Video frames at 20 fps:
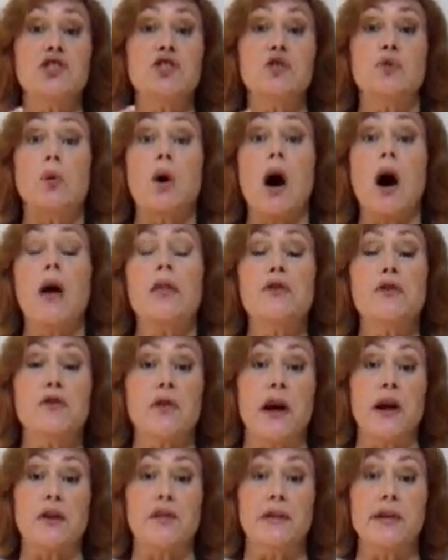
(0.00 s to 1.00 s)
to other
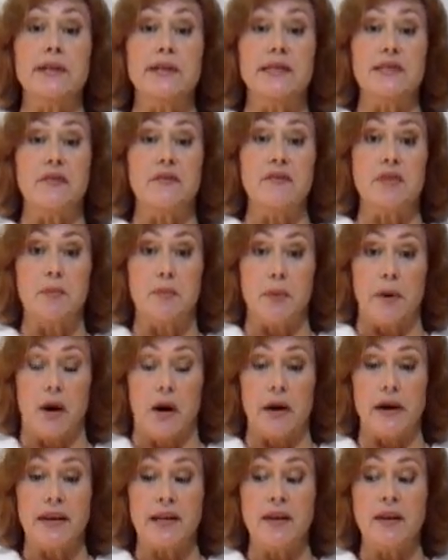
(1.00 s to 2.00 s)
areas of the
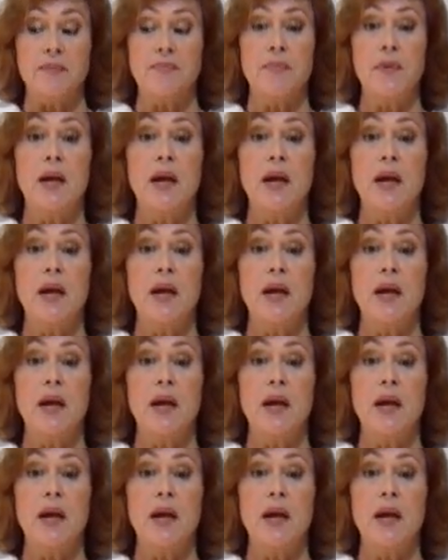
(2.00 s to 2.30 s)
body,